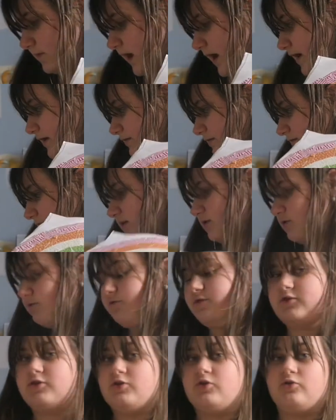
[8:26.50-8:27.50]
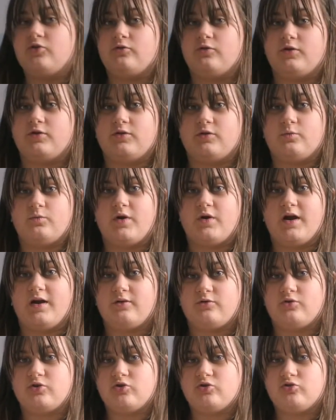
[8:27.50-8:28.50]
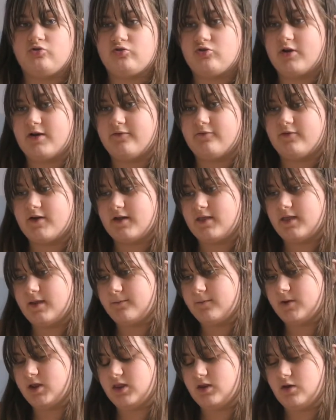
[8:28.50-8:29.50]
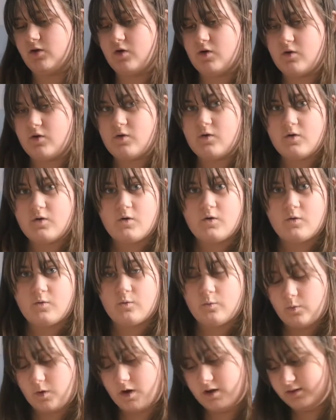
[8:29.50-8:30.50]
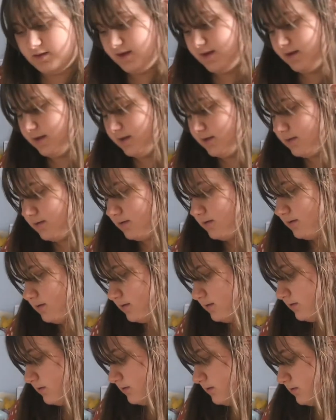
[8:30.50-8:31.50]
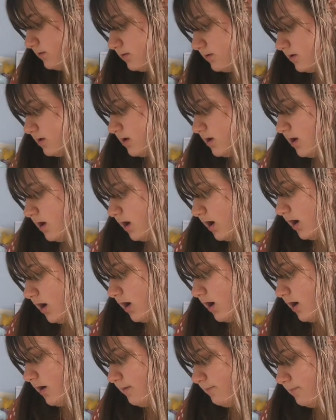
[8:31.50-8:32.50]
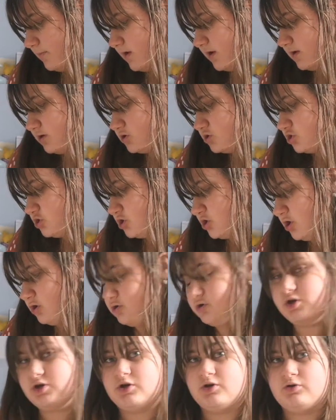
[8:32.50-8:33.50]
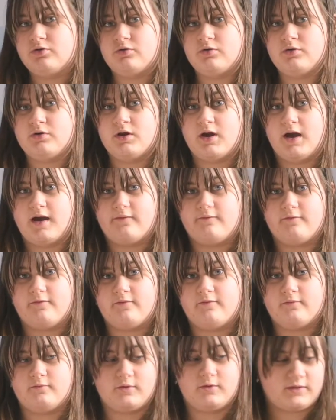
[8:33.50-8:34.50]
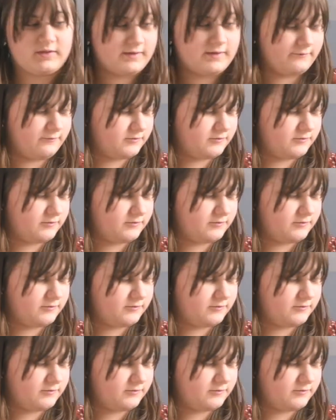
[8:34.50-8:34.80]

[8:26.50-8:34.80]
And the other 2 are somewhere. I'll try and find them in the wallet. And show you once I've